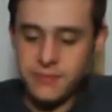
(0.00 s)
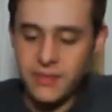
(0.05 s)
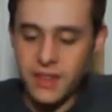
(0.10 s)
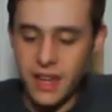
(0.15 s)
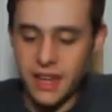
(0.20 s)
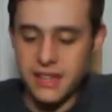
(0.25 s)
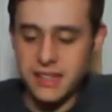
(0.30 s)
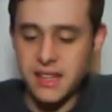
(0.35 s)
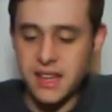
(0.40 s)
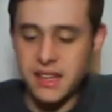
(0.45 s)

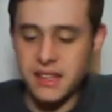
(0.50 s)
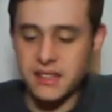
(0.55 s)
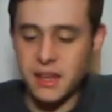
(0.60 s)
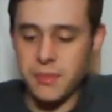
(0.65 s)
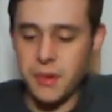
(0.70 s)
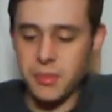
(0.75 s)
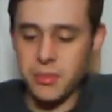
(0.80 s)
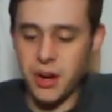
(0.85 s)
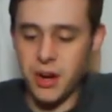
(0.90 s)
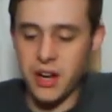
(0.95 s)
It says some
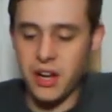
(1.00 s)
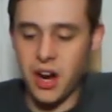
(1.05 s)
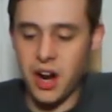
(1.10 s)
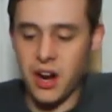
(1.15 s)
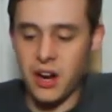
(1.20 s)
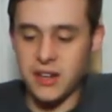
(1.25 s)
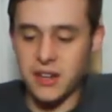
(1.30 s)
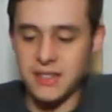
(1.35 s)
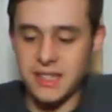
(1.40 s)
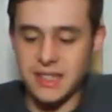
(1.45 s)
upgrade
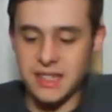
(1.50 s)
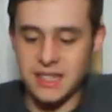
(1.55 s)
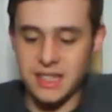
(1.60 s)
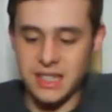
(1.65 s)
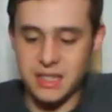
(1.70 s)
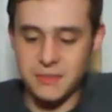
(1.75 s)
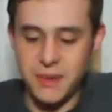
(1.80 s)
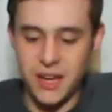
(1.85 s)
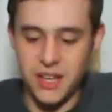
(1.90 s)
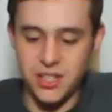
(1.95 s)
cards in this
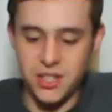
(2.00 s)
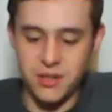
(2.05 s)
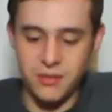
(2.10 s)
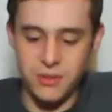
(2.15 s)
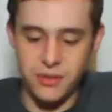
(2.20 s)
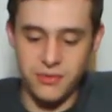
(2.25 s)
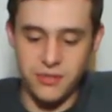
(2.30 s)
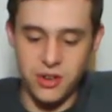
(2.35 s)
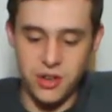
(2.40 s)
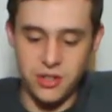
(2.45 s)
expansion
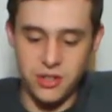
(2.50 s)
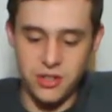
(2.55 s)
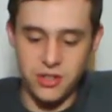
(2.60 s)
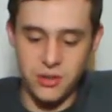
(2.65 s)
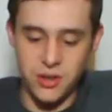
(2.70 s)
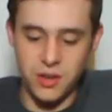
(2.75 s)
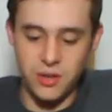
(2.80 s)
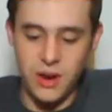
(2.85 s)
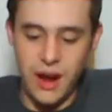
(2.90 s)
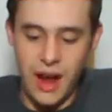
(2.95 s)
refer
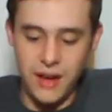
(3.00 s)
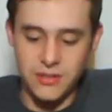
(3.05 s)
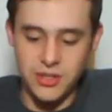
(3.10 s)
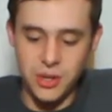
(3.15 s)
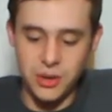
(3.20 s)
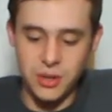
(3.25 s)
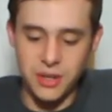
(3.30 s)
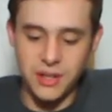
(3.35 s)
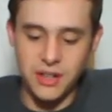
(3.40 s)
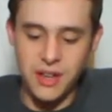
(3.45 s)
to a grav
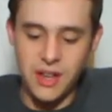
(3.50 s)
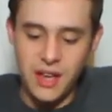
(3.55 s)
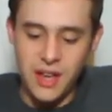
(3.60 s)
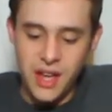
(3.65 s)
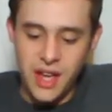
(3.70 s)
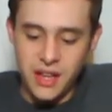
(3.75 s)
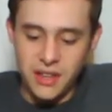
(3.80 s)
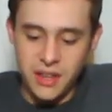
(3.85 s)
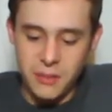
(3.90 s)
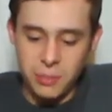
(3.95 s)
token.
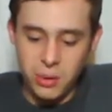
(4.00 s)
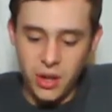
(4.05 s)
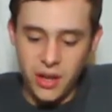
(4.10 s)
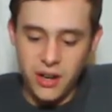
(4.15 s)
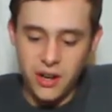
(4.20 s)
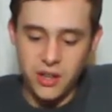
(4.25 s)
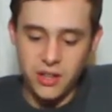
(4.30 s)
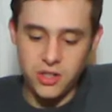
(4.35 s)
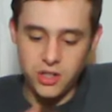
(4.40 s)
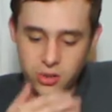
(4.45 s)
The
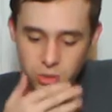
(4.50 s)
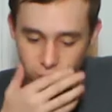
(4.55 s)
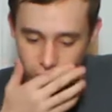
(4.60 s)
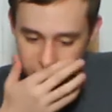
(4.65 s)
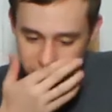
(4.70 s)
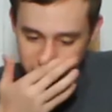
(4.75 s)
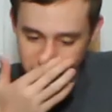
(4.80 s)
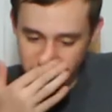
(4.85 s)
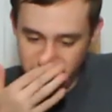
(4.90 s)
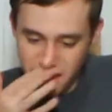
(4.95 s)
player
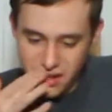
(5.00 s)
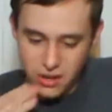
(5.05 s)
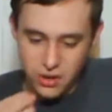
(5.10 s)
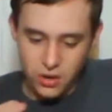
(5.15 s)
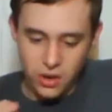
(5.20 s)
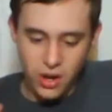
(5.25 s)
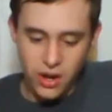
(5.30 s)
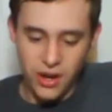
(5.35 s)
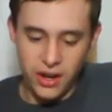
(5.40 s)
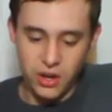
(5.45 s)
controlling the
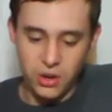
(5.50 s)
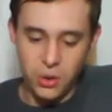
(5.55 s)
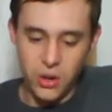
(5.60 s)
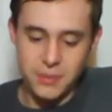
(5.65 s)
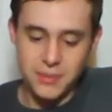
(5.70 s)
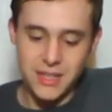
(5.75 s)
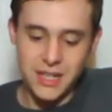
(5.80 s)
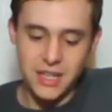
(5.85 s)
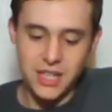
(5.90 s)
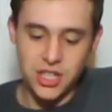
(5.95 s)

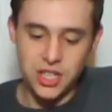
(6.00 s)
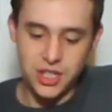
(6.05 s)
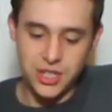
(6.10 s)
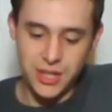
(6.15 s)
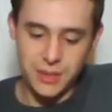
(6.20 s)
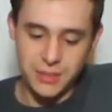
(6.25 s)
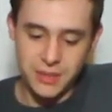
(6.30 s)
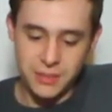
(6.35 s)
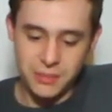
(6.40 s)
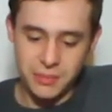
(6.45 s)
equipped
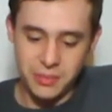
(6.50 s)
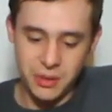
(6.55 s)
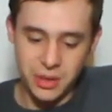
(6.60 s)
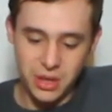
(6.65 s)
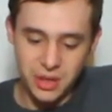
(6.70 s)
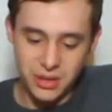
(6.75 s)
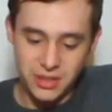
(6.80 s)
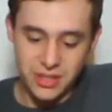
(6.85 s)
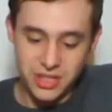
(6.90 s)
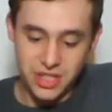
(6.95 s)
ship's
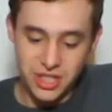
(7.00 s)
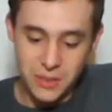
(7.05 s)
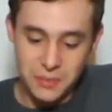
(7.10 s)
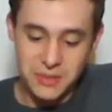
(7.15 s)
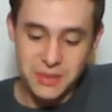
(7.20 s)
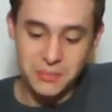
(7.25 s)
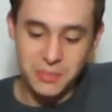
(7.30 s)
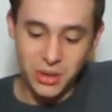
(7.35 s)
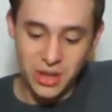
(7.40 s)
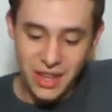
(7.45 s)

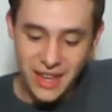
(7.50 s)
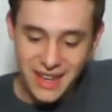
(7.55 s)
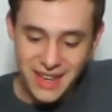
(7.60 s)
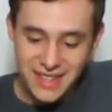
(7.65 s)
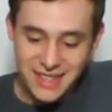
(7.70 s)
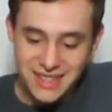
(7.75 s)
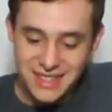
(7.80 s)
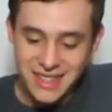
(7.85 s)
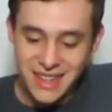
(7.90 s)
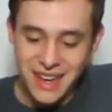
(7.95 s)

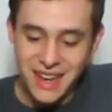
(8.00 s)
place